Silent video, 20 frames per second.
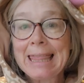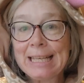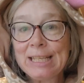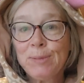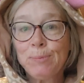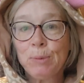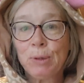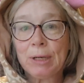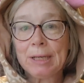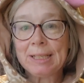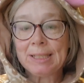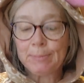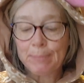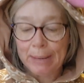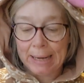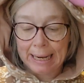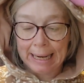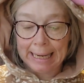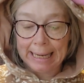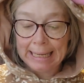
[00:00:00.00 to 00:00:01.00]
This book is
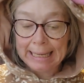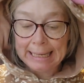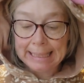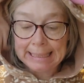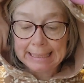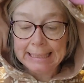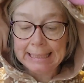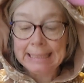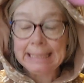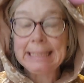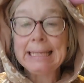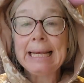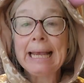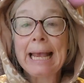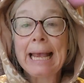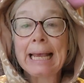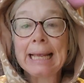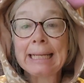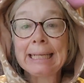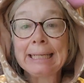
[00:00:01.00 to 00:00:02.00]
by
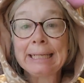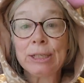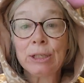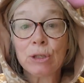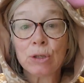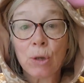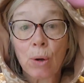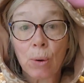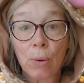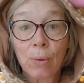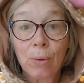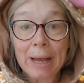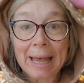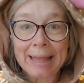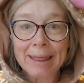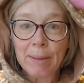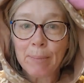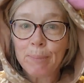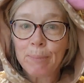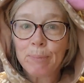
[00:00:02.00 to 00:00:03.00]
Cindi Handley Goodeau,
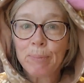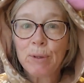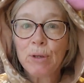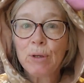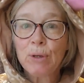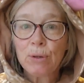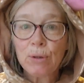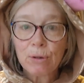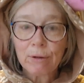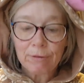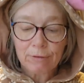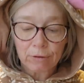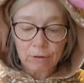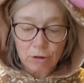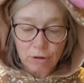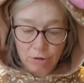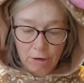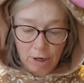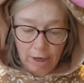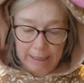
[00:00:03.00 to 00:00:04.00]
and the beautiful
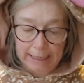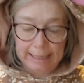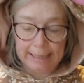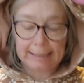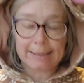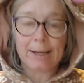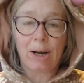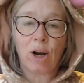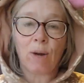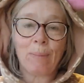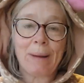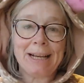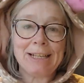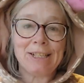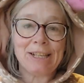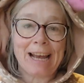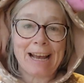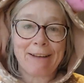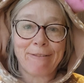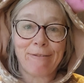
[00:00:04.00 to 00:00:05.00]
drawings are by
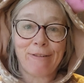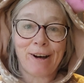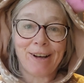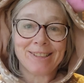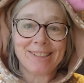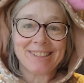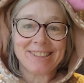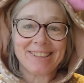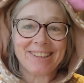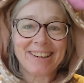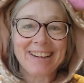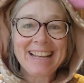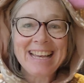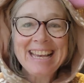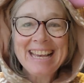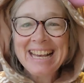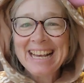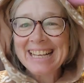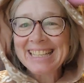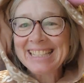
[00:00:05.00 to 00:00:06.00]
Jack Foster.
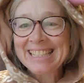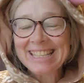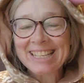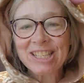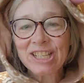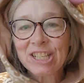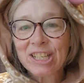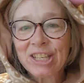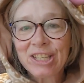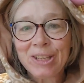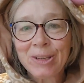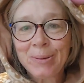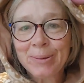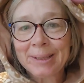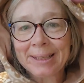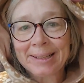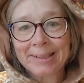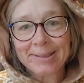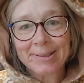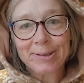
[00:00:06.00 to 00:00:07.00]
It's such a
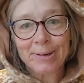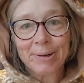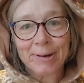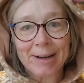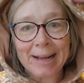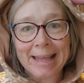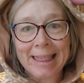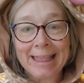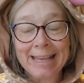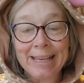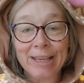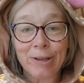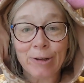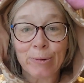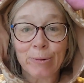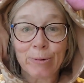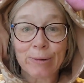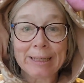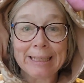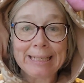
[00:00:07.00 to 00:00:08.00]
cute little story. I think
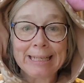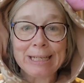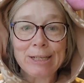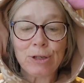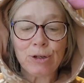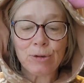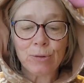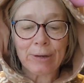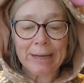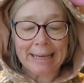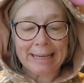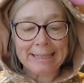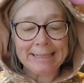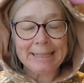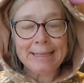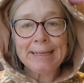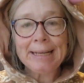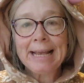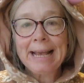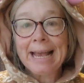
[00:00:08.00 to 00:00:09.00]
you'll really enjoy it.